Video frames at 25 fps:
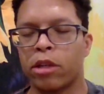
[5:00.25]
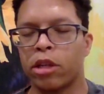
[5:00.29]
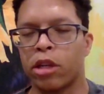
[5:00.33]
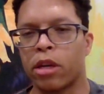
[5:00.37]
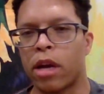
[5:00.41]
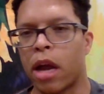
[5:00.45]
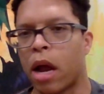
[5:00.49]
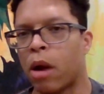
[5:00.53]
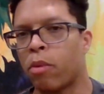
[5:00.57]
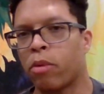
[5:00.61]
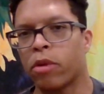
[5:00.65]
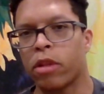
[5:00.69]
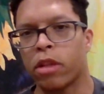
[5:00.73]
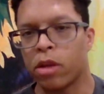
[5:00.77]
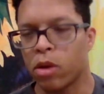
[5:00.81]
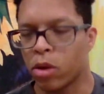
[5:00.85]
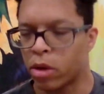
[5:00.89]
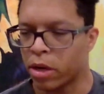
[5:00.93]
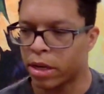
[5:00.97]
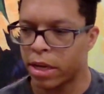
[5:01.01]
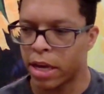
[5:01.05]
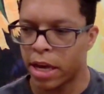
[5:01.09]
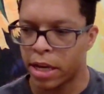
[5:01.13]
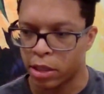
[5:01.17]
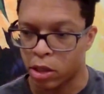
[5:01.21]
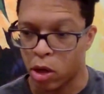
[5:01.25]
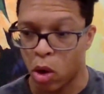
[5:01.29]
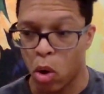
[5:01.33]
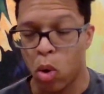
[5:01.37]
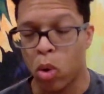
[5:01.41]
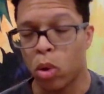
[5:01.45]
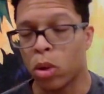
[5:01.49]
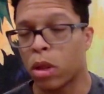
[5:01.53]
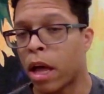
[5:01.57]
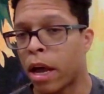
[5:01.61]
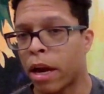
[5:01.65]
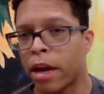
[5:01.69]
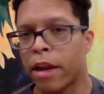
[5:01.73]
You're not really going to catch a
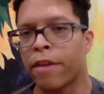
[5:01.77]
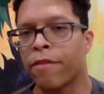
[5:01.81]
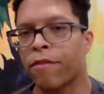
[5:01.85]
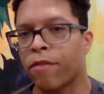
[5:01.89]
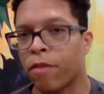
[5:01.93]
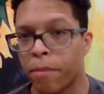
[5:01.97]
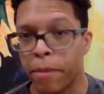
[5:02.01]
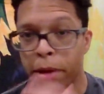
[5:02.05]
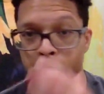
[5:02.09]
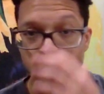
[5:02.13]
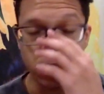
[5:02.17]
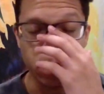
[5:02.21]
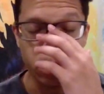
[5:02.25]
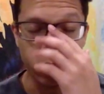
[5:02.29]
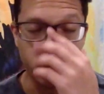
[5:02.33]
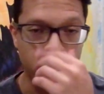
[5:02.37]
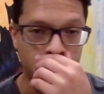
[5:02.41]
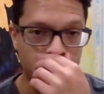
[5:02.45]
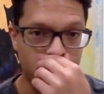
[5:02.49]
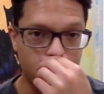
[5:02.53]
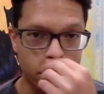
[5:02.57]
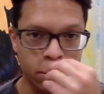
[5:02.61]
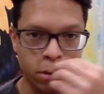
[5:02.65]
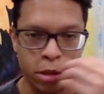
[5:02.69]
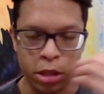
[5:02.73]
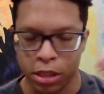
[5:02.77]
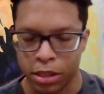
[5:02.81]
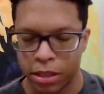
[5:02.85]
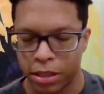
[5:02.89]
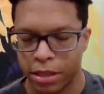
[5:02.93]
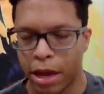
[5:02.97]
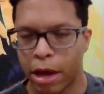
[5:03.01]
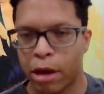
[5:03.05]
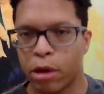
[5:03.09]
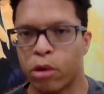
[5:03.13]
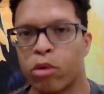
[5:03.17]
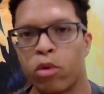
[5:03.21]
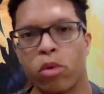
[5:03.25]
whole lot of information when it comes to
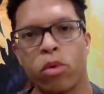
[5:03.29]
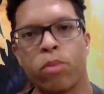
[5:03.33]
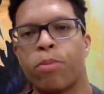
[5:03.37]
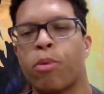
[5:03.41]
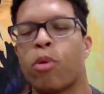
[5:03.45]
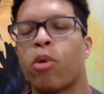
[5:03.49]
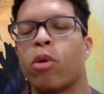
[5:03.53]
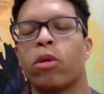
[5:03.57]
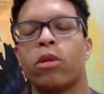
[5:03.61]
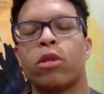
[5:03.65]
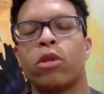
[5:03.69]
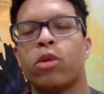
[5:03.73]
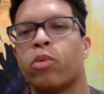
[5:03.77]
scouting reports.